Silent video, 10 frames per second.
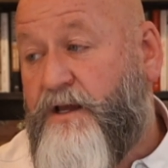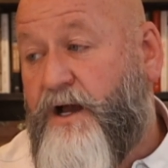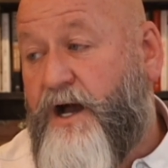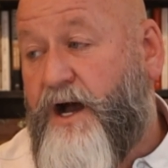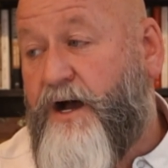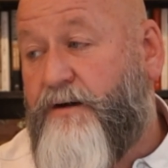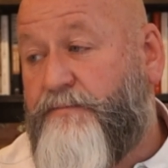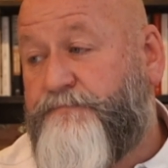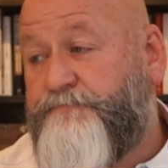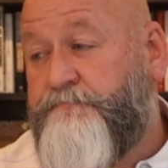
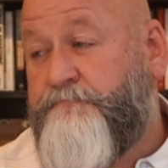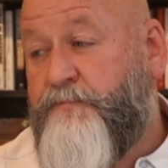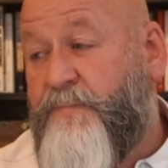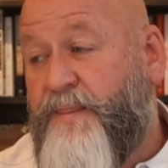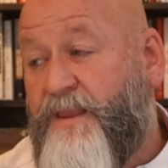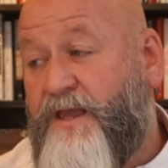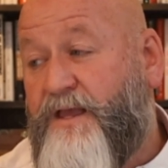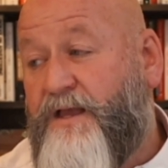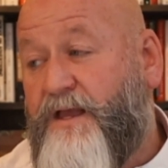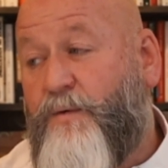Um,
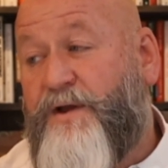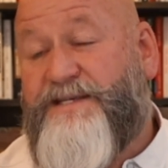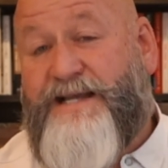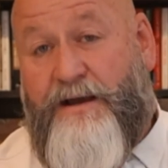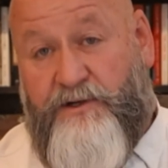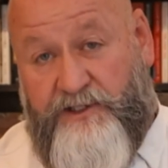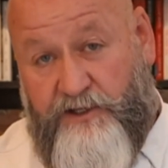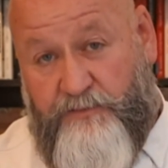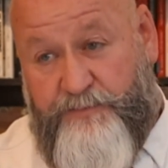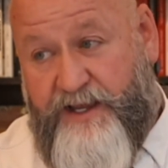it went down a
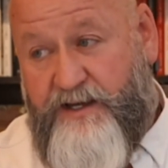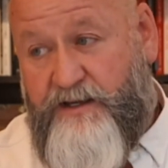little bit